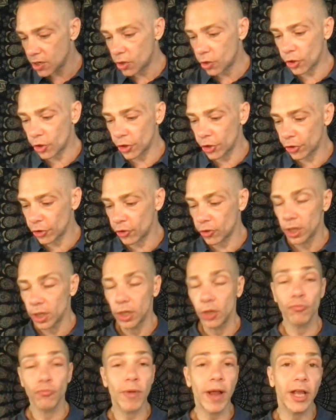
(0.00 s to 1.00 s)
or your
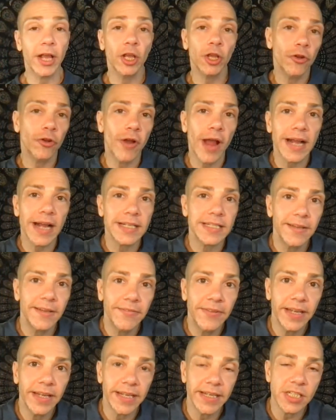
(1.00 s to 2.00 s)
regular
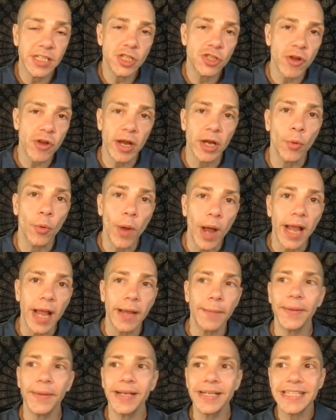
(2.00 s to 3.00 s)
activities straight away,
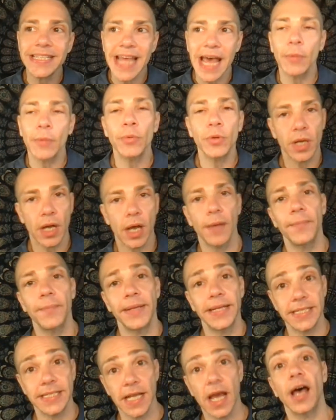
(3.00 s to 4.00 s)
because that will come
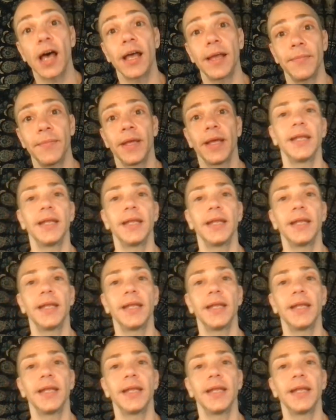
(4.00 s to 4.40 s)
in time.